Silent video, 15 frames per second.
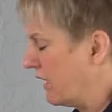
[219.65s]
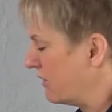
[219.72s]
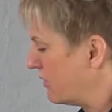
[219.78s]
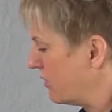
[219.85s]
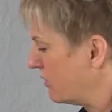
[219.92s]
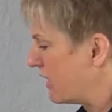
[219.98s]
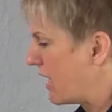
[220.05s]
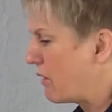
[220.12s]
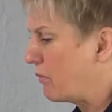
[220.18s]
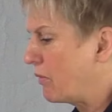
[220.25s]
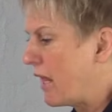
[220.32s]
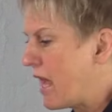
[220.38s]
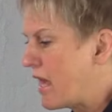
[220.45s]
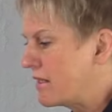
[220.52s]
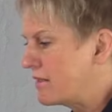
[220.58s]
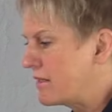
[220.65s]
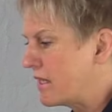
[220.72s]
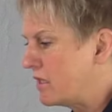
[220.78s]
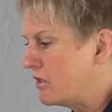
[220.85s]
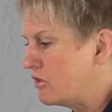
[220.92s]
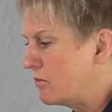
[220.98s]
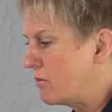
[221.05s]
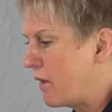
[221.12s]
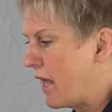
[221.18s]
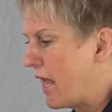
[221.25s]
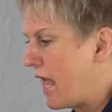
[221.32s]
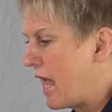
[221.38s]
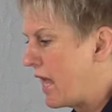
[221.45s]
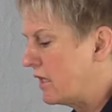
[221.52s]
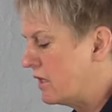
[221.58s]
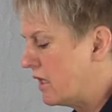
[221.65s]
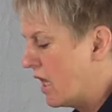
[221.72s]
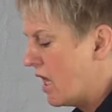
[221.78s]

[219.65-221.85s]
So Dan, relax that into my hand.